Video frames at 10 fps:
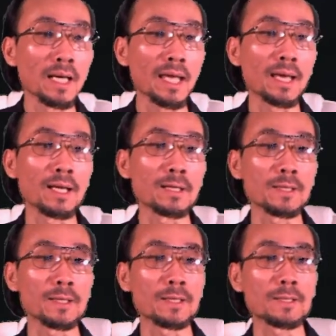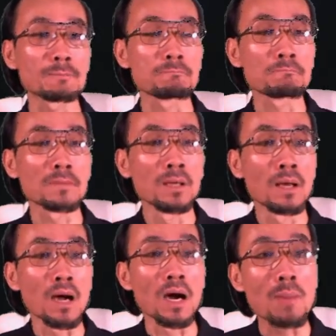And
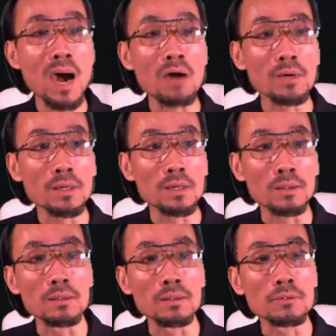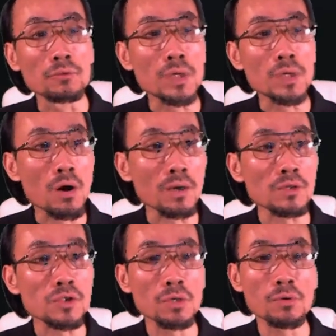about the recording
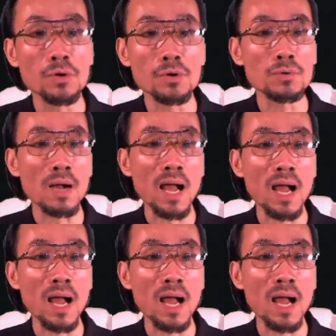studio,